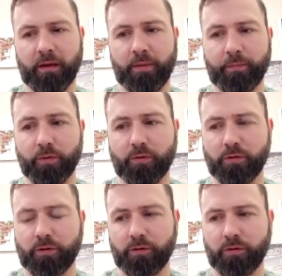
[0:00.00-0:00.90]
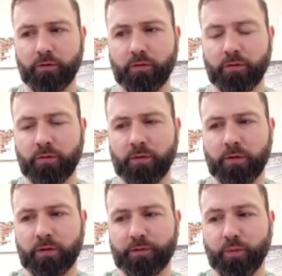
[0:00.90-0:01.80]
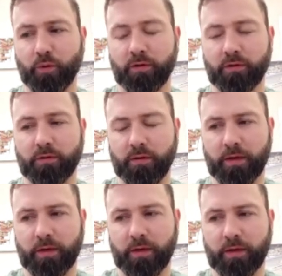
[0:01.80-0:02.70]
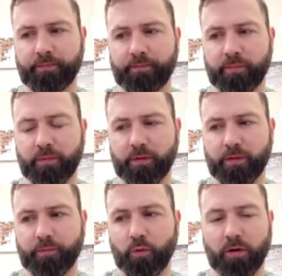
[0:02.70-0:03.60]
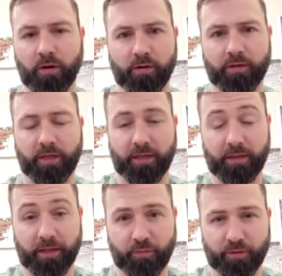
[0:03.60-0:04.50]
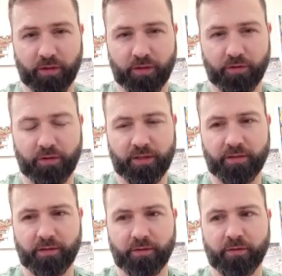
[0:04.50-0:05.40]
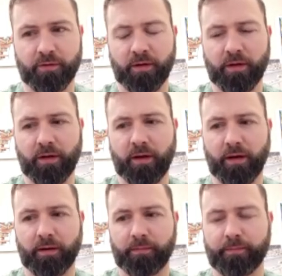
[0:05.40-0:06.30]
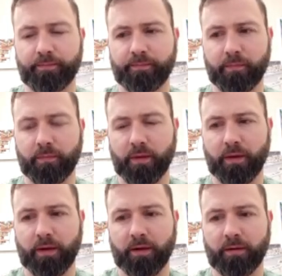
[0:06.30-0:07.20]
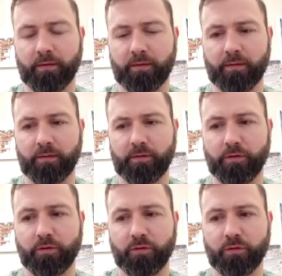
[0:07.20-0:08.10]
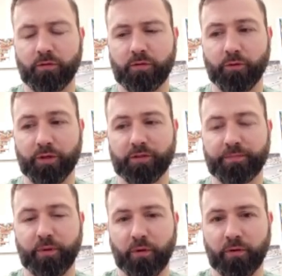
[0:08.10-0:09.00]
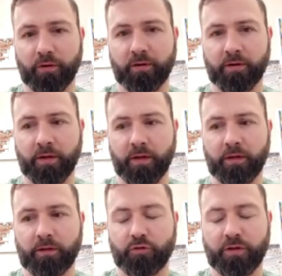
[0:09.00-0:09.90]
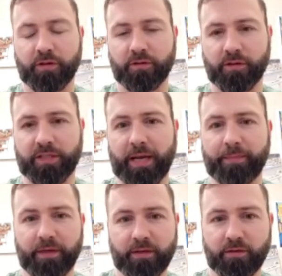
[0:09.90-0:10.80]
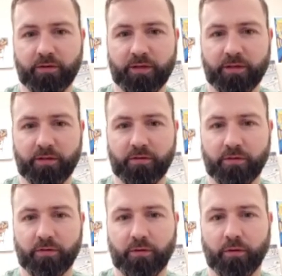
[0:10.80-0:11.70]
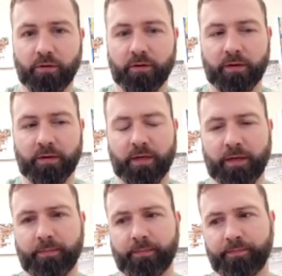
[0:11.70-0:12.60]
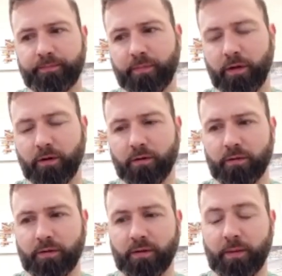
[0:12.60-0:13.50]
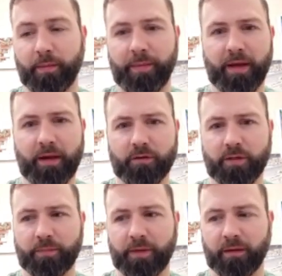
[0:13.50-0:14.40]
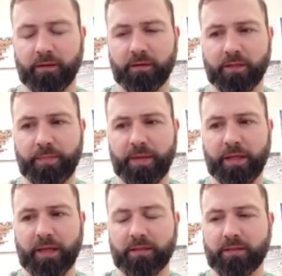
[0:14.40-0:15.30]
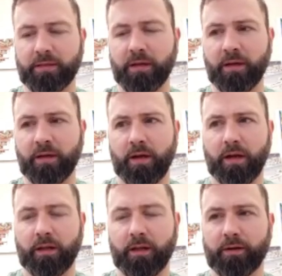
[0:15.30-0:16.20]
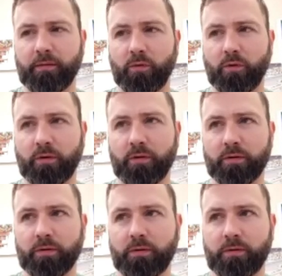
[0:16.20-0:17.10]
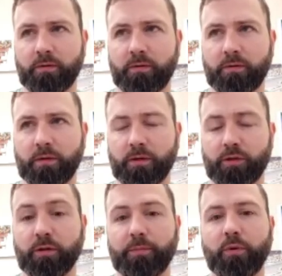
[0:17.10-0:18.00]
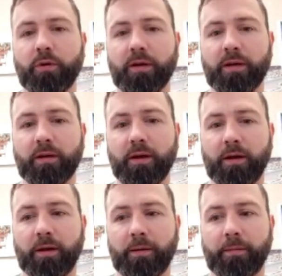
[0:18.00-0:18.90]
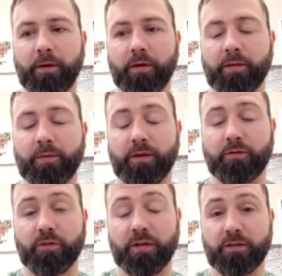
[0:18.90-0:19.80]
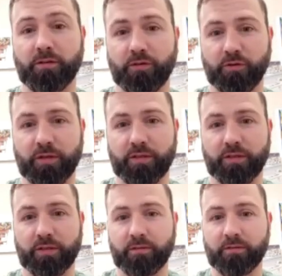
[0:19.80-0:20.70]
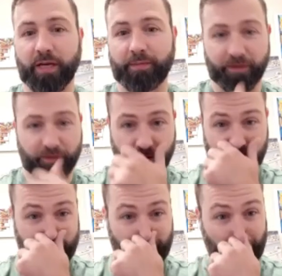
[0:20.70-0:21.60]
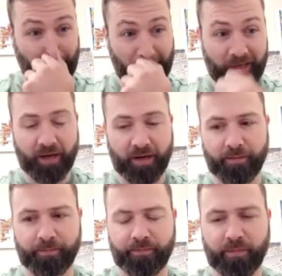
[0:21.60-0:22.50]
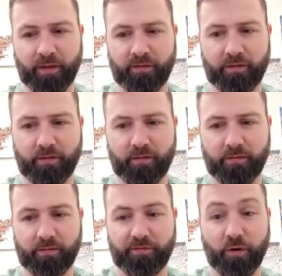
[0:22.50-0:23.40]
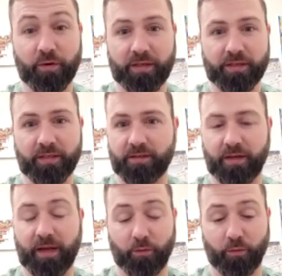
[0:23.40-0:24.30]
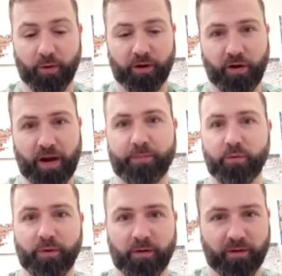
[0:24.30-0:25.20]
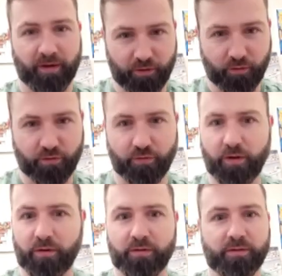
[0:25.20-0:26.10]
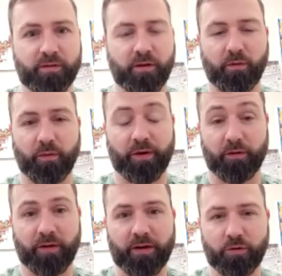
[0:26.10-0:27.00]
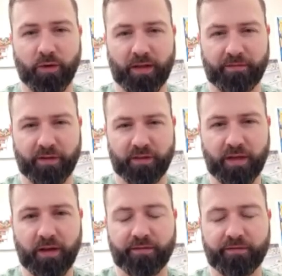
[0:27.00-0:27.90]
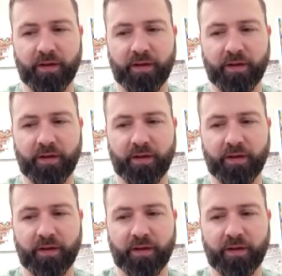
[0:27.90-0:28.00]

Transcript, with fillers: people who do sport um, sport arts like like Brazilian Jiu Jitsu um, uh, to to explore traditional Japanese Jiu Jitsu or um, you know uh, MMA or something something that's a little more to the point. Uh, you know, in, in traditional Jiu Jitsu, Japanese Jiu Jitsu, um, the the the focus is to yeah we want to grapple we want to learn how to do throws you know we want to learn how to do all that fun stuff